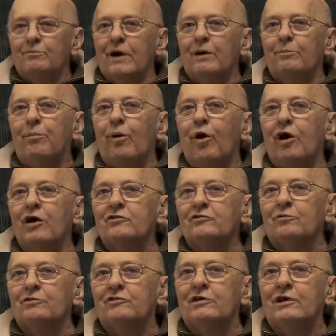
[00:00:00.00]
My
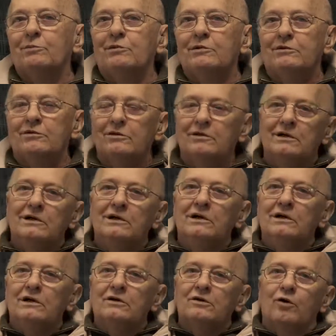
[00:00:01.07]
boss was able to
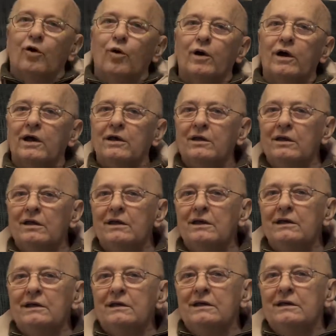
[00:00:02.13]
go in
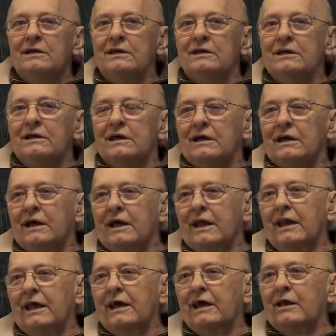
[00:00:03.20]

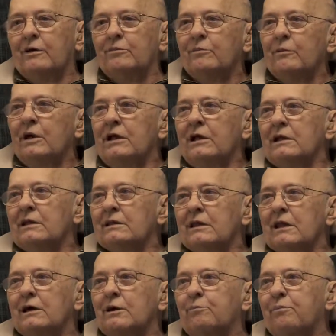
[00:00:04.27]
and had
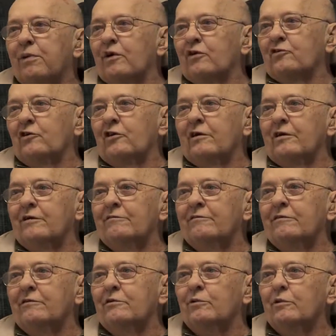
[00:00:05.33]
like a partial
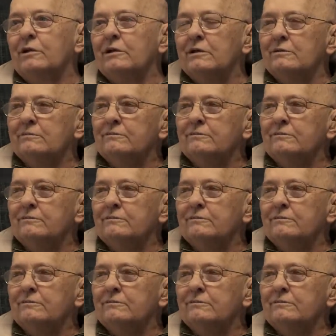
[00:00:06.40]
interview with him.